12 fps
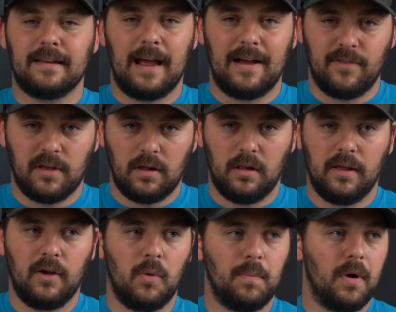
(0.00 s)
I have the
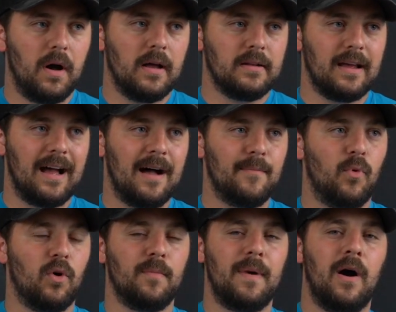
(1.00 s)
Galil, but I'm
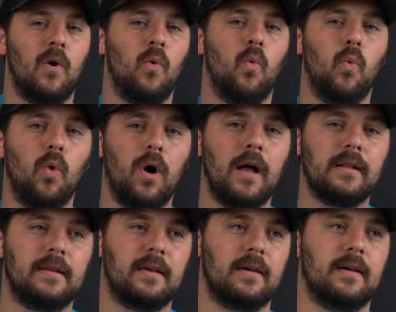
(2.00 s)
more about
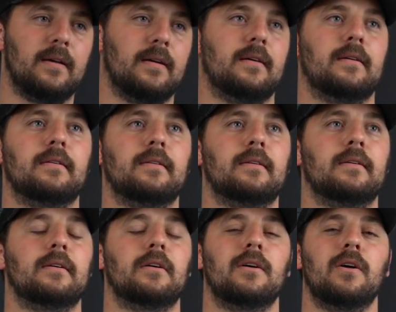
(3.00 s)
what
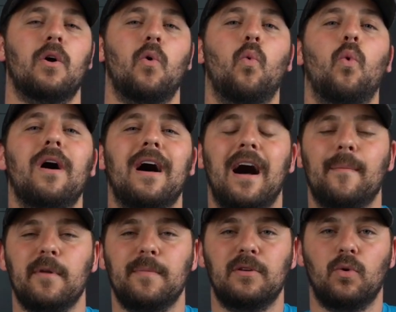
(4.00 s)
I'm
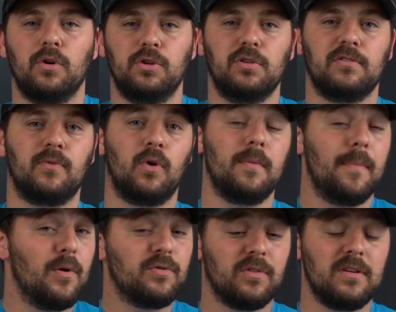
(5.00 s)
going to be doing use for, and
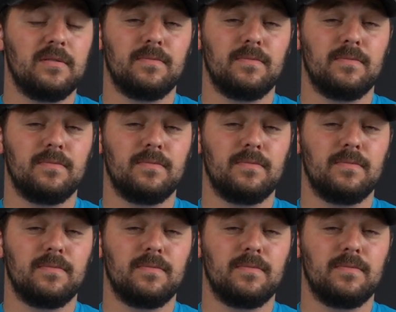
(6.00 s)
mostly